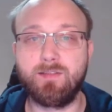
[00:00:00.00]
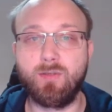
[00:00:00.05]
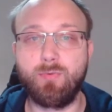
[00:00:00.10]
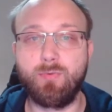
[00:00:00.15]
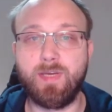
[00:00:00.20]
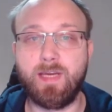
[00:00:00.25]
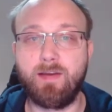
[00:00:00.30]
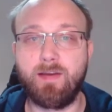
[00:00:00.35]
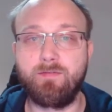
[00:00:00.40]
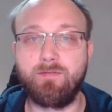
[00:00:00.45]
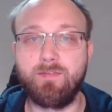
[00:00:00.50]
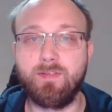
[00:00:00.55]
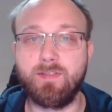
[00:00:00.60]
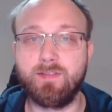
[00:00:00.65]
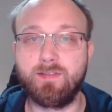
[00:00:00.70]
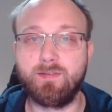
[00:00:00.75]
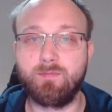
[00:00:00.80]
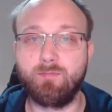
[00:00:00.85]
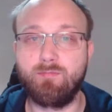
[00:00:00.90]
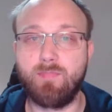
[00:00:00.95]
So we have
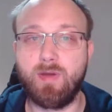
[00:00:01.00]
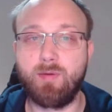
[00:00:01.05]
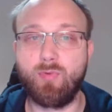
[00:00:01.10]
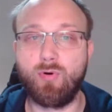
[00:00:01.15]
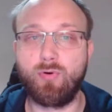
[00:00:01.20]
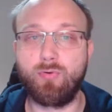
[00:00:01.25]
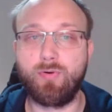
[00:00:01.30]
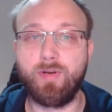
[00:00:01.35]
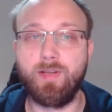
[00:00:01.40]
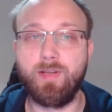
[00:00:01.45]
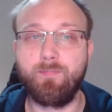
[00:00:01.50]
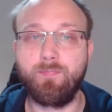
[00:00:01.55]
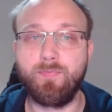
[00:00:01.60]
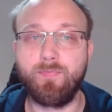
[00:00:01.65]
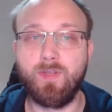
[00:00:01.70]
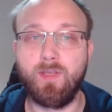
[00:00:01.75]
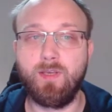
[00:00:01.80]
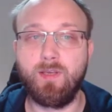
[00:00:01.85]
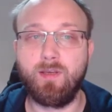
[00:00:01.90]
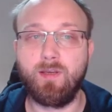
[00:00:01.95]
this memory
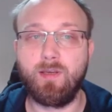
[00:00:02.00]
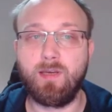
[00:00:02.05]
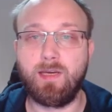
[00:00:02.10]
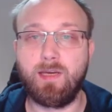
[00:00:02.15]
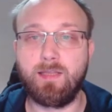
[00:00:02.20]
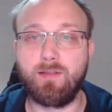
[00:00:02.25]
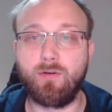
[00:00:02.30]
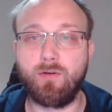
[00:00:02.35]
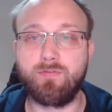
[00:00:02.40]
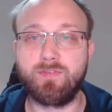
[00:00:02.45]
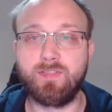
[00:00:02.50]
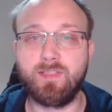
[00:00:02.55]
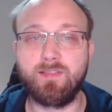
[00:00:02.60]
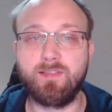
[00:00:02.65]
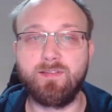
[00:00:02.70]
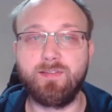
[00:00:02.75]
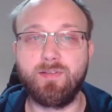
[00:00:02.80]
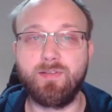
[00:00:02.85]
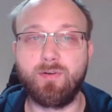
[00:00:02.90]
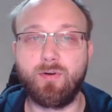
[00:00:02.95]
at
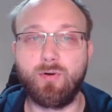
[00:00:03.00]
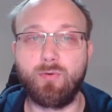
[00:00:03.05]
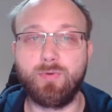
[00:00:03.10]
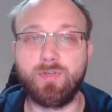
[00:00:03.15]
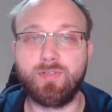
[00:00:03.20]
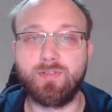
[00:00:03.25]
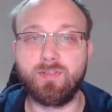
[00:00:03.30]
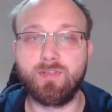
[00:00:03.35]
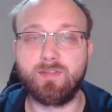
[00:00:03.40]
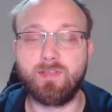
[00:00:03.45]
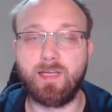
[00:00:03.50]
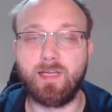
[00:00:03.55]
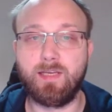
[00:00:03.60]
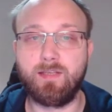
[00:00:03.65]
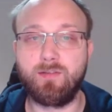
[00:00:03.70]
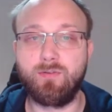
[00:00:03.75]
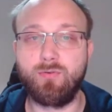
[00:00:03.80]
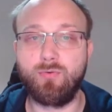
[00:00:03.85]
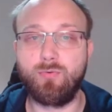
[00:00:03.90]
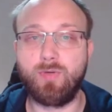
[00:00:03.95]
offset 0, which is
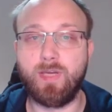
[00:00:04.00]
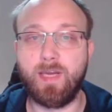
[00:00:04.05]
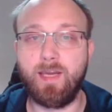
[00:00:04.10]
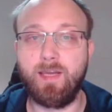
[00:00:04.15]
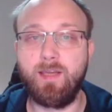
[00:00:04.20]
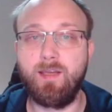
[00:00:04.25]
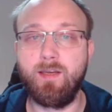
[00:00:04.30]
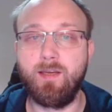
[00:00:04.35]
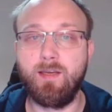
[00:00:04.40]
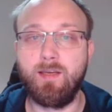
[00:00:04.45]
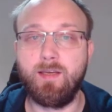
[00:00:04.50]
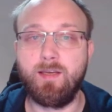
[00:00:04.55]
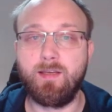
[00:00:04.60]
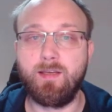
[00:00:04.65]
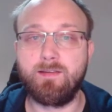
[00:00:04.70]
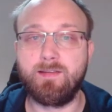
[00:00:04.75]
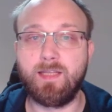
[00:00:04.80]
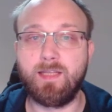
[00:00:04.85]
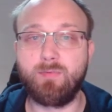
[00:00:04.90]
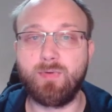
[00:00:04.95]
like 2K.
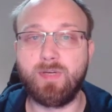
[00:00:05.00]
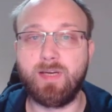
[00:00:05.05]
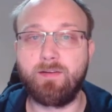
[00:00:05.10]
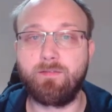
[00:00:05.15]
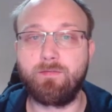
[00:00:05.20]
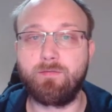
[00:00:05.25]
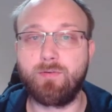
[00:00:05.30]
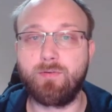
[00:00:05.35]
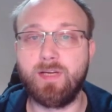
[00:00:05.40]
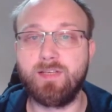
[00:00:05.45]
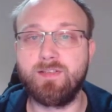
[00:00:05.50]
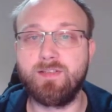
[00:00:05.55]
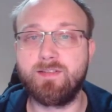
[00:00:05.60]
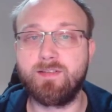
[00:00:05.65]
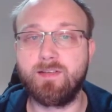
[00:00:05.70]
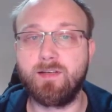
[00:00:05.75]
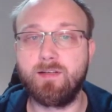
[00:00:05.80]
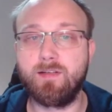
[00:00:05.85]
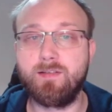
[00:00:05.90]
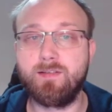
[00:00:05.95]
Then we have
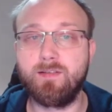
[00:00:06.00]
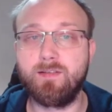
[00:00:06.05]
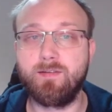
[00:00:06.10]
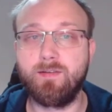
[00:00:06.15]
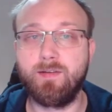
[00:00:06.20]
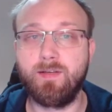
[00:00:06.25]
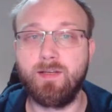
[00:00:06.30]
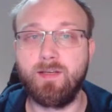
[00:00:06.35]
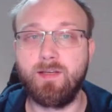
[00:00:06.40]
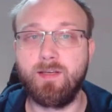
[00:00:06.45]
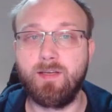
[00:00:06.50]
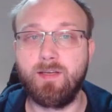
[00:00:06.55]
registers,